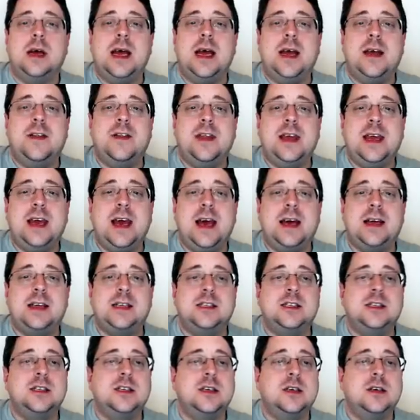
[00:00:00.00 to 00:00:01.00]
in the
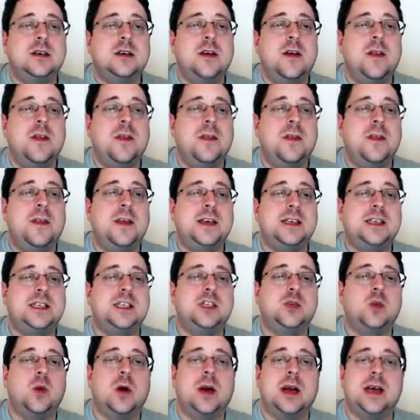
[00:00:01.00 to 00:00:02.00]
end, this
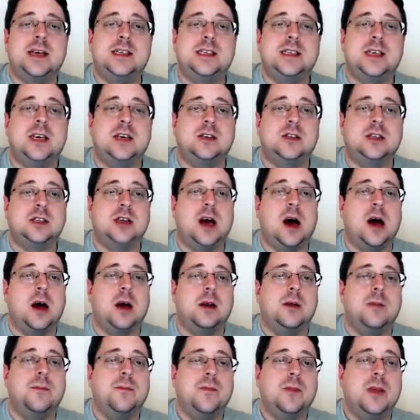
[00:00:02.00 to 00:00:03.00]
is what I settled on.
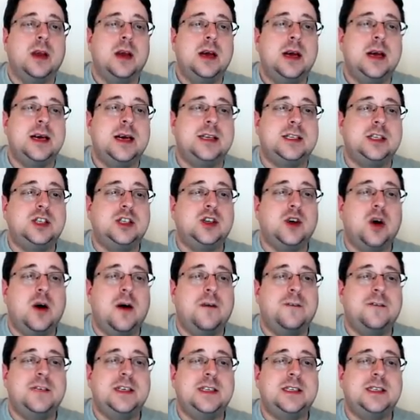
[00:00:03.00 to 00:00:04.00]
It's
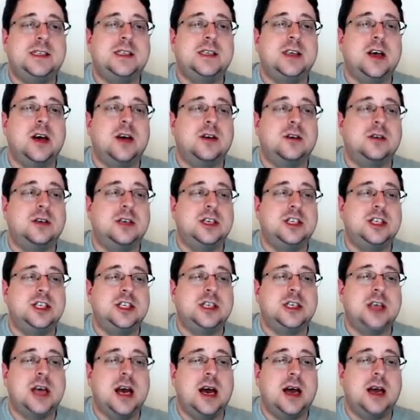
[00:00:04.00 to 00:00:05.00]
soft, it's subtle, it
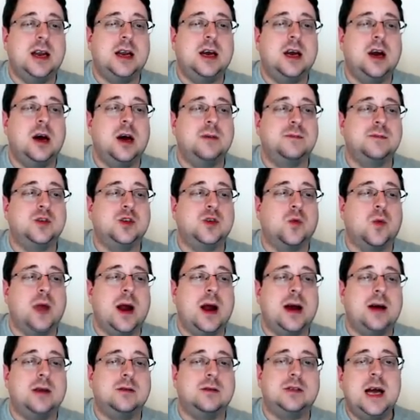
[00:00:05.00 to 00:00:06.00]
just kind of comes
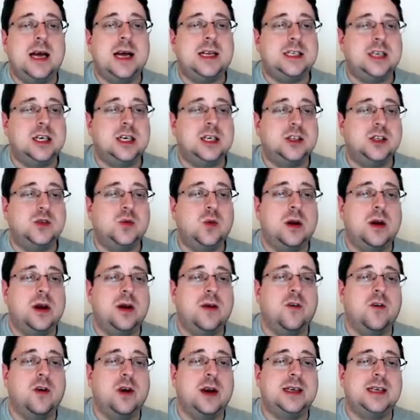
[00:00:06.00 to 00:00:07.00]
around and does
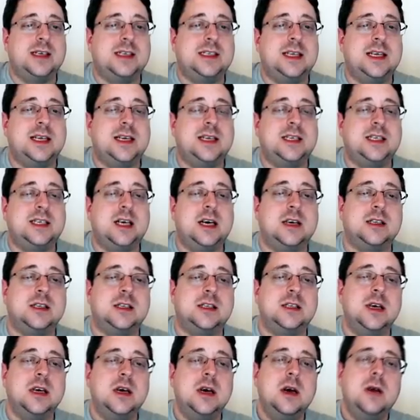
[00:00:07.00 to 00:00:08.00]
whatever it is that it
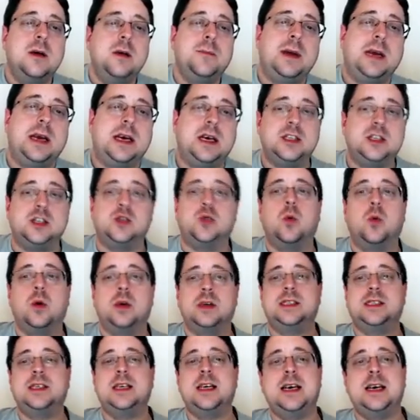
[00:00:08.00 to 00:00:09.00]
does. because
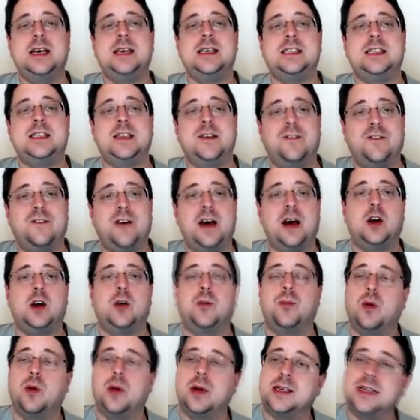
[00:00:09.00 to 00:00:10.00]
once it hits the final
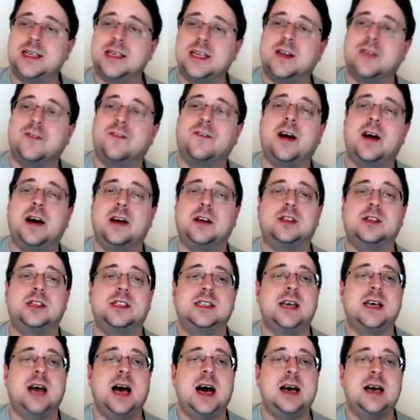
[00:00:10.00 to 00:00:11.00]
print at the final
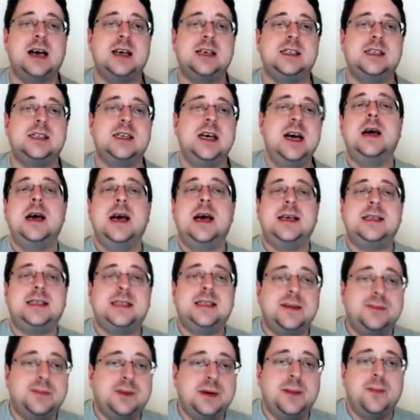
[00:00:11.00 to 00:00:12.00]
size, it
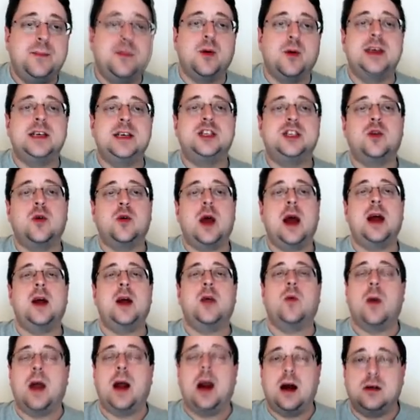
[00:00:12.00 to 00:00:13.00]
simply brings your eye
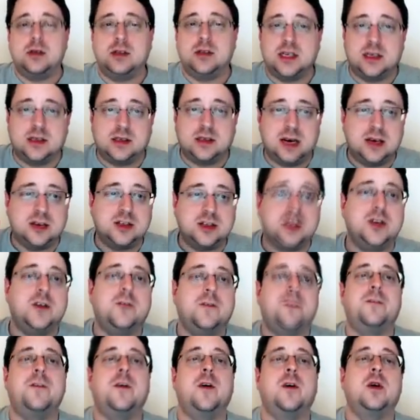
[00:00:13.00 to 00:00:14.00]
around and allows you to
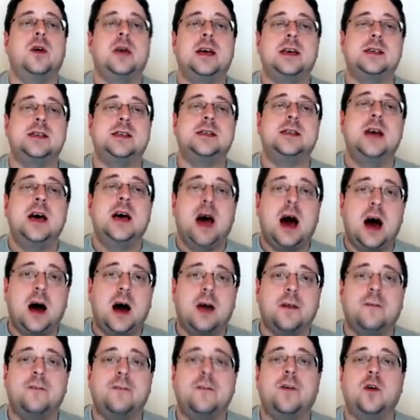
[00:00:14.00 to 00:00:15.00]
focus
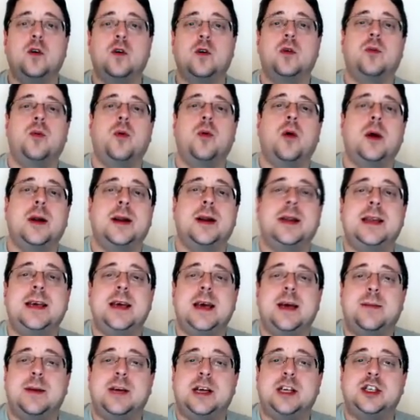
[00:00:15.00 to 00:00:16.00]
on the focal point of
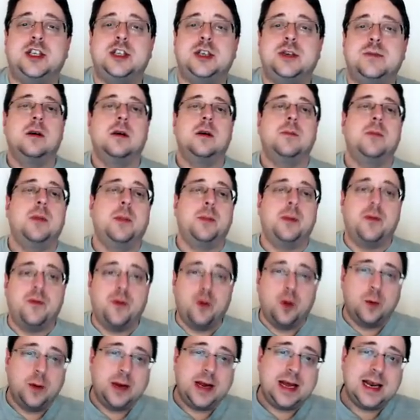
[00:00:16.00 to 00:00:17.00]
the image. But
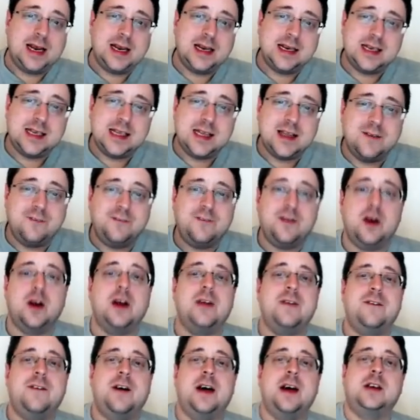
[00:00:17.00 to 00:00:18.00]
before we get into the
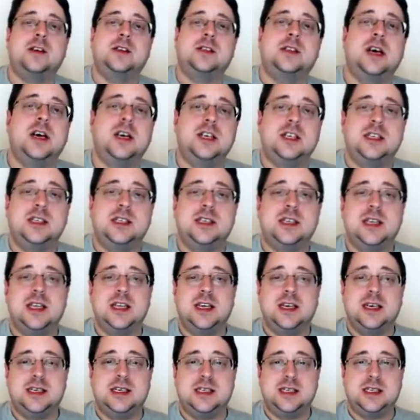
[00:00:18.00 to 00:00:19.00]
very final touches of
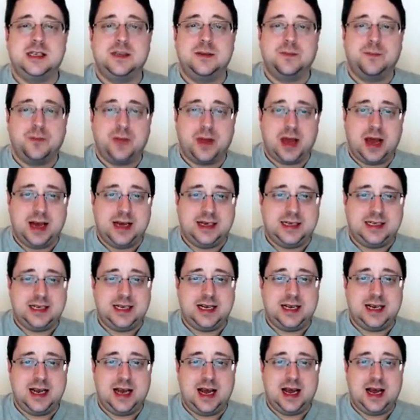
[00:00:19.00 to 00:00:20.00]
this, I
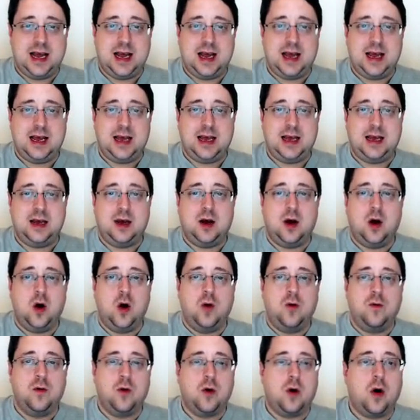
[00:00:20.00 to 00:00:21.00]
did a
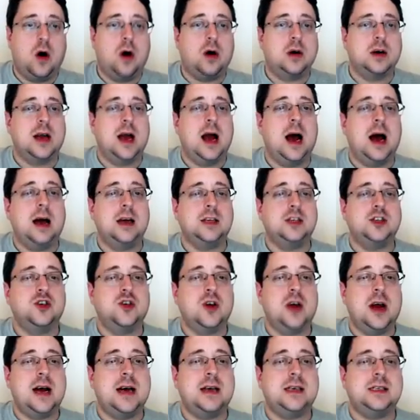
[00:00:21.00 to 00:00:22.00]
overall
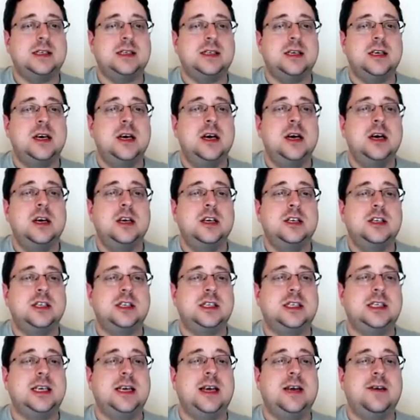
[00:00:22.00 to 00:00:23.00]
contrast
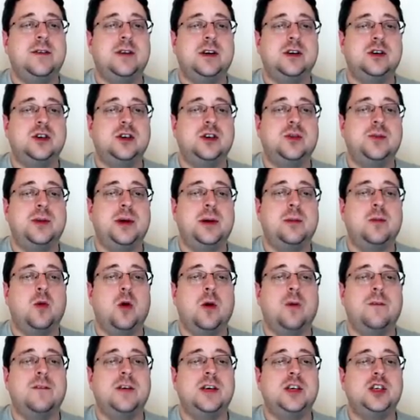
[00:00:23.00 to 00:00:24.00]
just to give it a little bit
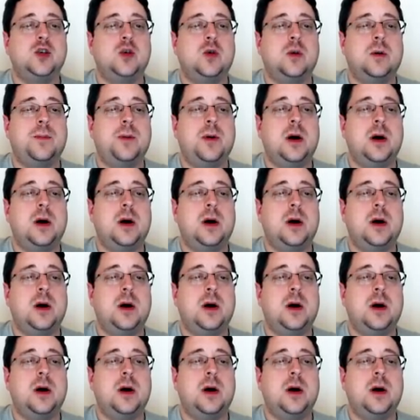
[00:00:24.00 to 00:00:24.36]
more visual